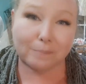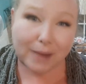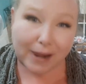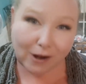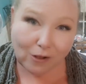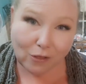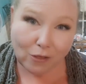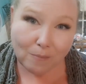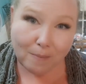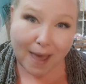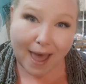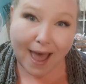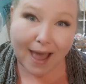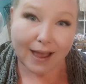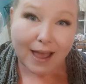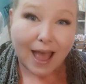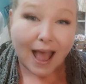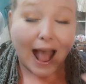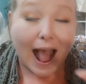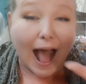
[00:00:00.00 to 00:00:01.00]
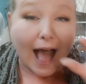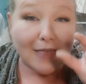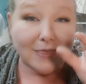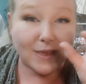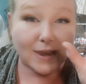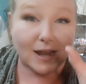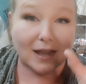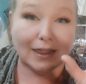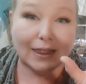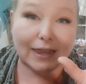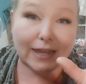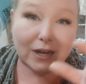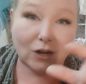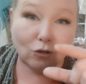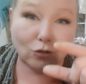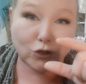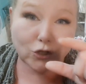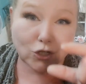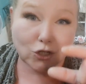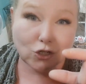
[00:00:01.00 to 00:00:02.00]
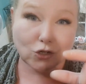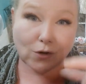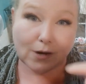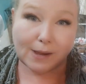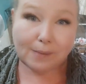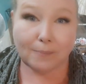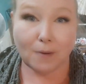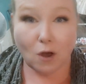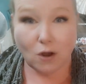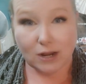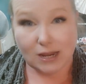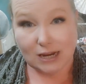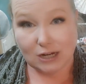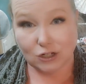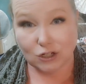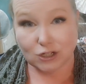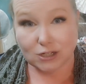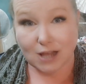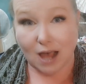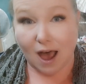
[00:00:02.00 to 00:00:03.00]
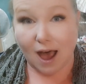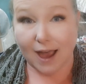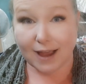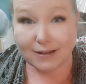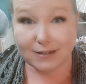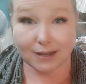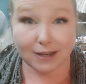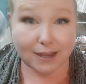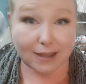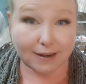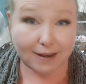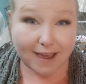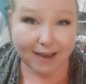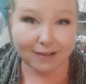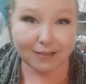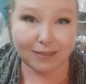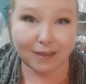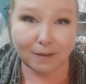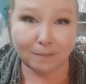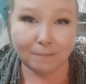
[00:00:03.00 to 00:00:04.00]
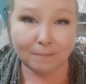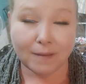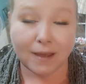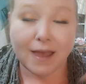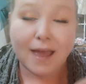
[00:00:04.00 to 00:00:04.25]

panel in the back, and then a little strip on each side to connect them.